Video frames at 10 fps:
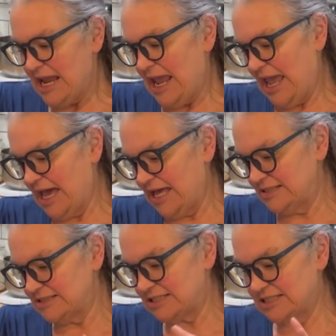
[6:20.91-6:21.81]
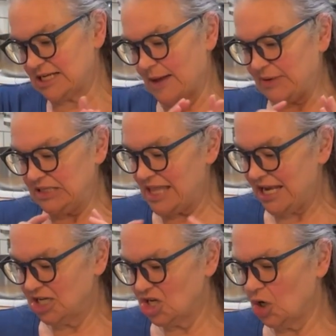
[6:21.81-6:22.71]
And I'm gonna let
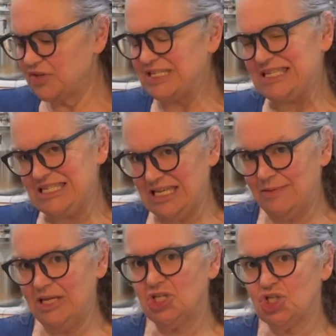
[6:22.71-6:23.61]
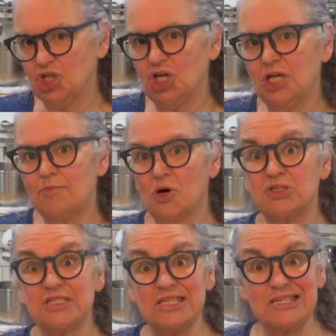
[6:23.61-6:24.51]
it go. The steaming should
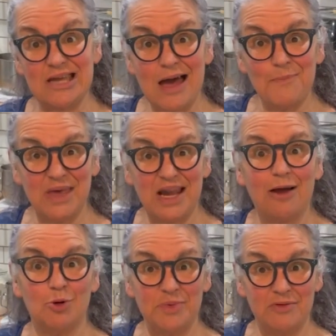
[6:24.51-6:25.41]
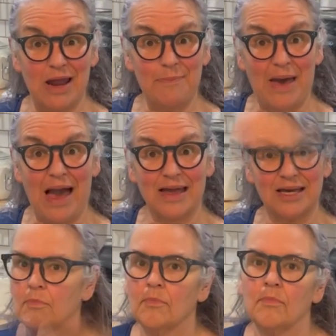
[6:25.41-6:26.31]
mostly stop and I will be right back.
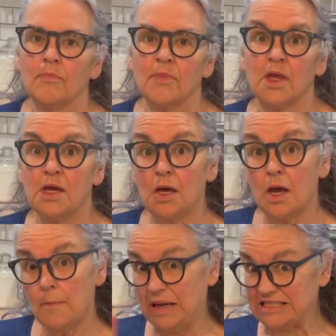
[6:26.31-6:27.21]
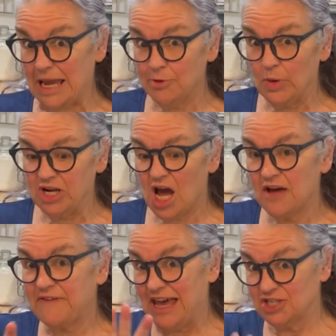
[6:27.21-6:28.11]
My timer went
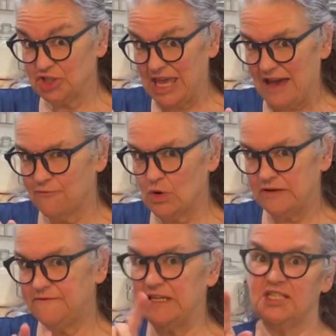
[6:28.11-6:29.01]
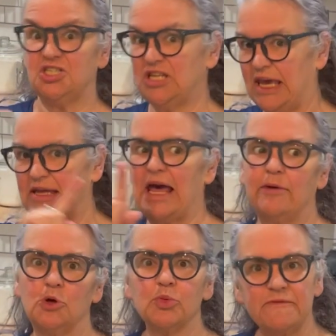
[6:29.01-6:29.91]
off. I actually have one finished and I
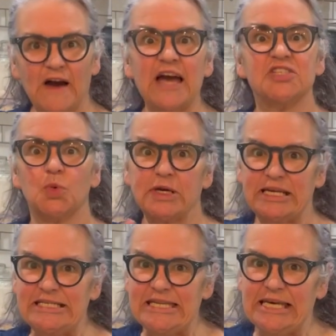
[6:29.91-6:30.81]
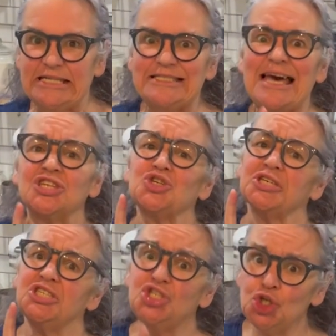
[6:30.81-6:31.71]
will revise what I said. It's
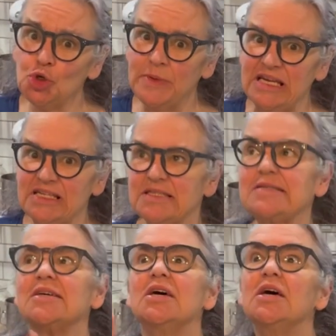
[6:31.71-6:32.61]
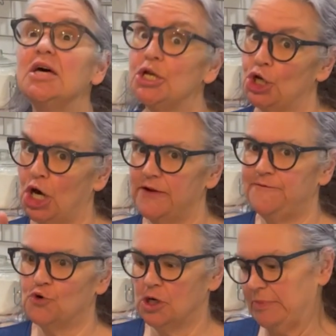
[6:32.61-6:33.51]
actually two minutes not
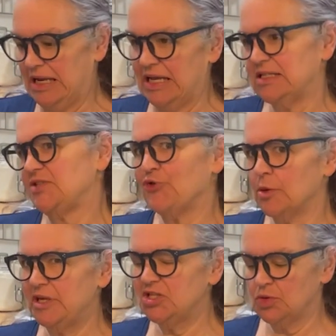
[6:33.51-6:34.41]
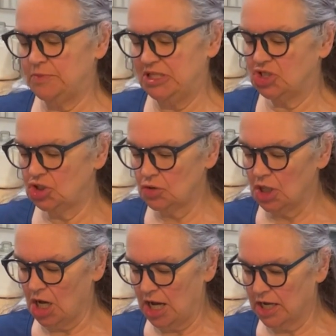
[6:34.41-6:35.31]
four minutes. Four minutes would be too
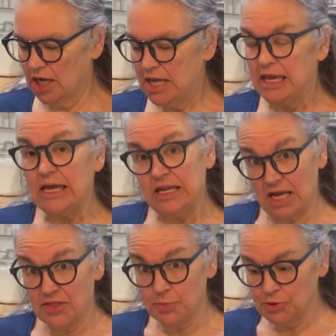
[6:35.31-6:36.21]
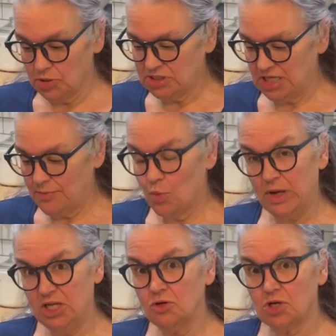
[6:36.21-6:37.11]
long. Another pro tip,
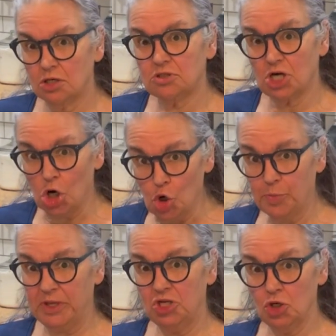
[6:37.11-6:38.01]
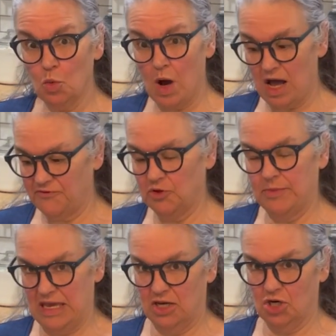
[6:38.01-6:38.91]
when you go to open your waffle
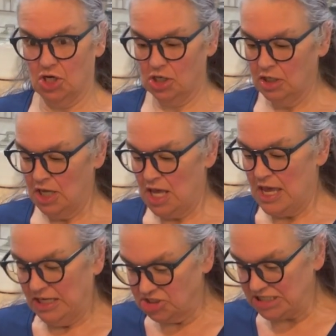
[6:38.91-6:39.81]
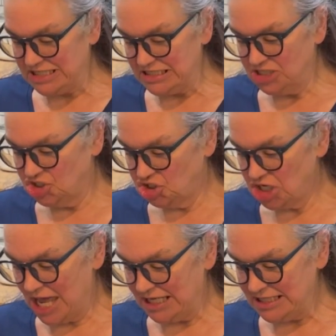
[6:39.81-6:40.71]
maker, just
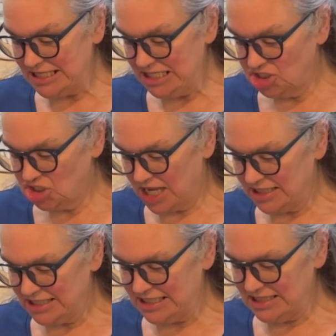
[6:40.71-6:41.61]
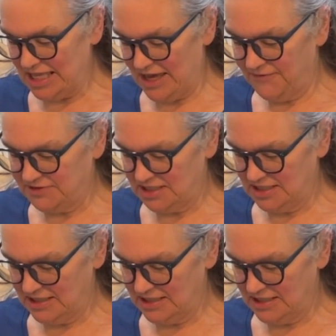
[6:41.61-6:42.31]
gently, gently lift.